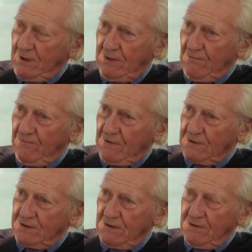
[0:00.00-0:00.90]
quite
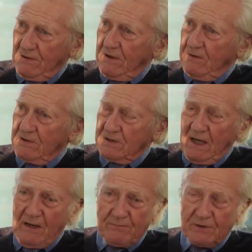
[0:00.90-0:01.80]
obvious that there is
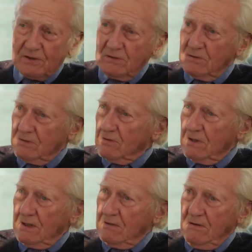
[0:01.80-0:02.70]

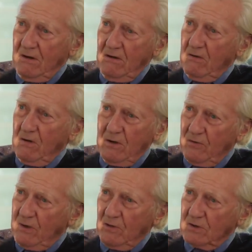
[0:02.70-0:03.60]
absolutely no
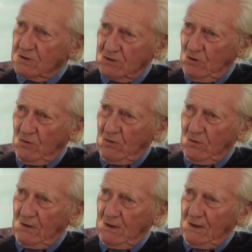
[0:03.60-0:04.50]
agreement at
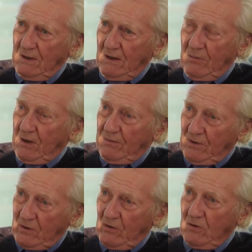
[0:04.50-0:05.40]
all about
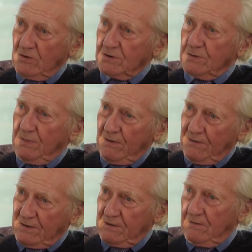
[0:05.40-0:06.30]
the cause,
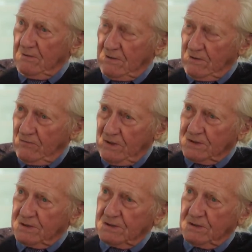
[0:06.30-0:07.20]
about the
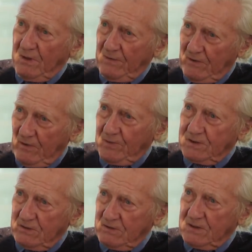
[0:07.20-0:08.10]
risks, about the
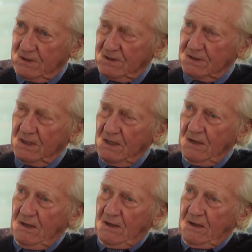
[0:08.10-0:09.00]
opportunities,
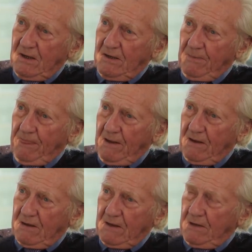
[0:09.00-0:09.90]

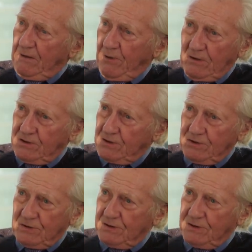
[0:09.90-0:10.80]
and the
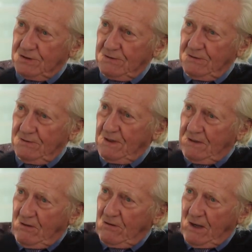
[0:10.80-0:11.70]
politicians, they
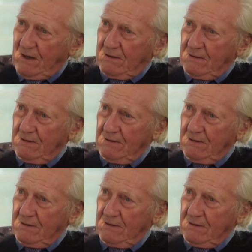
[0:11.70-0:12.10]
know that.